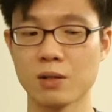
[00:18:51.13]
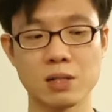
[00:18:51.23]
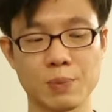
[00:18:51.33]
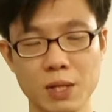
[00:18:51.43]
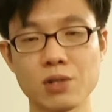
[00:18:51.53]

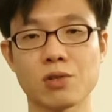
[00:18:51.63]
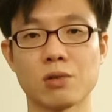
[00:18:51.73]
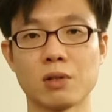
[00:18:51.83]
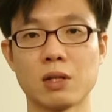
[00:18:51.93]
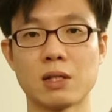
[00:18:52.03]
substantial.
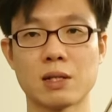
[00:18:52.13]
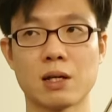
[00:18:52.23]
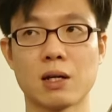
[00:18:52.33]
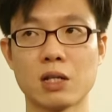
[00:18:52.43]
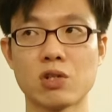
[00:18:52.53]
It's
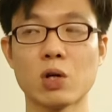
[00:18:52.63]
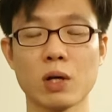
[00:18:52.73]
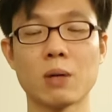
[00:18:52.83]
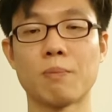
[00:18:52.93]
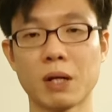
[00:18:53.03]
actually
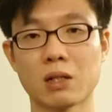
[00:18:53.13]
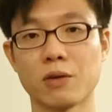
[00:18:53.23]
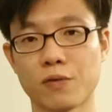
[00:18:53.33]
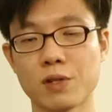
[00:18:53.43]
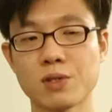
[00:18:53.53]
quite a big
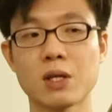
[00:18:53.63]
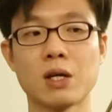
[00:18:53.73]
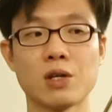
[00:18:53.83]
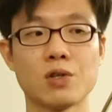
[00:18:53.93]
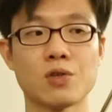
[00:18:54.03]
difference.
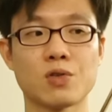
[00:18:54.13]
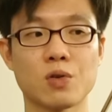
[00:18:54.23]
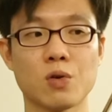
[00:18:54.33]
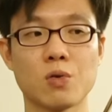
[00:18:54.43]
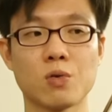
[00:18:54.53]

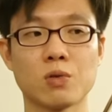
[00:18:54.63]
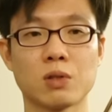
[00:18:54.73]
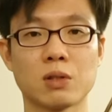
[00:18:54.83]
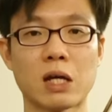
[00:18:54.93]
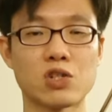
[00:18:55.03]
So
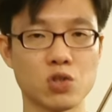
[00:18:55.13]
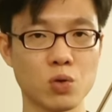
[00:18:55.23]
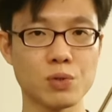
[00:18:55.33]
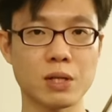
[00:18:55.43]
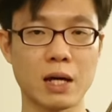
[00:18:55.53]
that
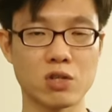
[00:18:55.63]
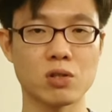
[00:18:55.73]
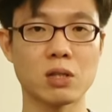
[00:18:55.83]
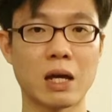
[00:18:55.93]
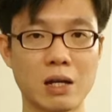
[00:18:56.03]
shows that
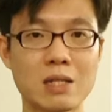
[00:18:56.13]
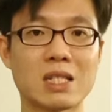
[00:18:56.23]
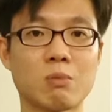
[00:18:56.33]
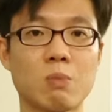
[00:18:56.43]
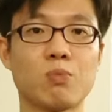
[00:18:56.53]
actually there is
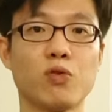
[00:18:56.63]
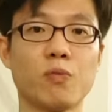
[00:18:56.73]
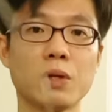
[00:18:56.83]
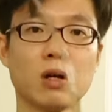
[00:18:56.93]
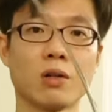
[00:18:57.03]
some
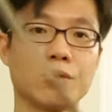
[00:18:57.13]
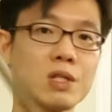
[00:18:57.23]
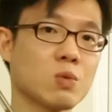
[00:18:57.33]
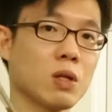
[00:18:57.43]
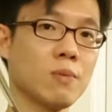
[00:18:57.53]
improvement on
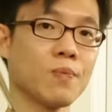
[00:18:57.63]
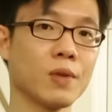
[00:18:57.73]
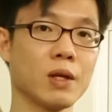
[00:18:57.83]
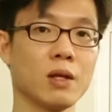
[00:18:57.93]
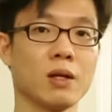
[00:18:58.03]
this one
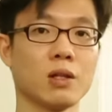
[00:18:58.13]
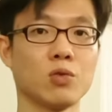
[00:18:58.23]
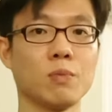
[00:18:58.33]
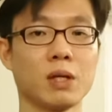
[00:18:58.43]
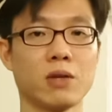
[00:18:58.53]

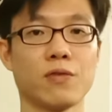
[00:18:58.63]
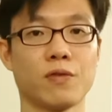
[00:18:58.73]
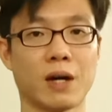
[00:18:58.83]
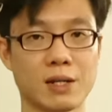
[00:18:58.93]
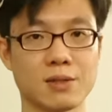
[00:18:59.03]
to make it
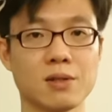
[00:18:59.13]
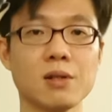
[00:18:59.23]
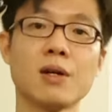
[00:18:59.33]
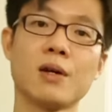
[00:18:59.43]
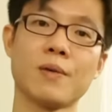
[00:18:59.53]

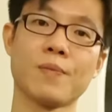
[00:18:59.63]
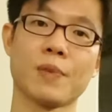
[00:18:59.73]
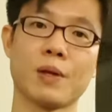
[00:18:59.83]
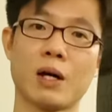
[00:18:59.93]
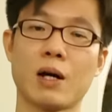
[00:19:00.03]
faster.
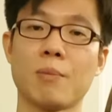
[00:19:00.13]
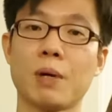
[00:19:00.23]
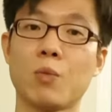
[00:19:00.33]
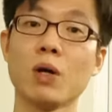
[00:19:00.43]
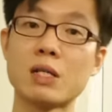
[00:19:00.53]

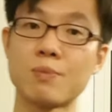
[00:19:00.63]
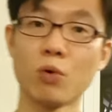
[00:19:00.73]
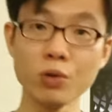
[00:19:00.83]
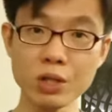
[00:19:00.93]
But what is more